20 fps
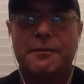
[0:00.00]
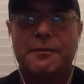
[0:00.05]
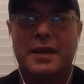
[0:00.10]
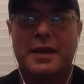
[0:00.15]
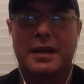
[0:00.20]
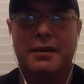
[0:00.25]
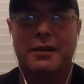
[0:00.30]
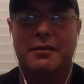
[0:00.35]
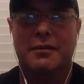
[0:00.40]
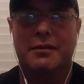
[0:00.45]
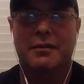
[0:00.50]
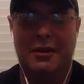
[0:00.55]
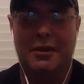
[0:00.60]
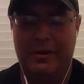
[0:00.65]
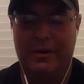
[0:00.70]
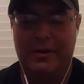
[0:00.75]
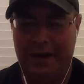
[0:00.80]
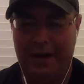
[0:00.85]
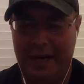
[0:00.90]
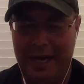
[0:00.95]
And you know,
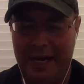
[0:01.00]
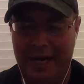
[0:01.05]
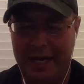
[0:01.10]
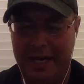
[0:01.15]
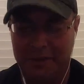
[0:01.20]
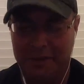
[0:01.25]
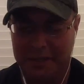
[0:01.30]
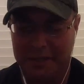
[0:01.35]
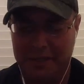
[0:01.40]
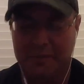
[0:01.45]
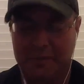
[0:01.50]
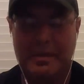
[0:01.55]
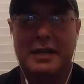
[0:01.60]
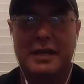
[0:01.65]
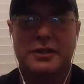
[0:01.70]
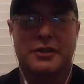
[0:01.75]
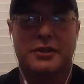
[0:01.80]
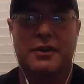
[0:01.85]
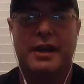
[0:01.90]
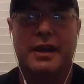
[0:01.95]
her head was as
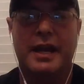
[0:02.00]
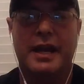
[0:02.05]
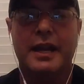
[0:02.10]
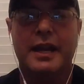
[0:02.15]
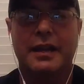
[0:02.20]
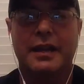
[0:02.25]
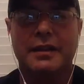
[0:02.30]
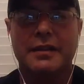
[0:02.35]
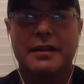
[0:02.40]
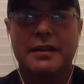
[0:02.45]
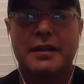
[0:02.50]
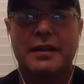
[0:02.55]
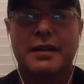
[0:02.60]
big as your hand.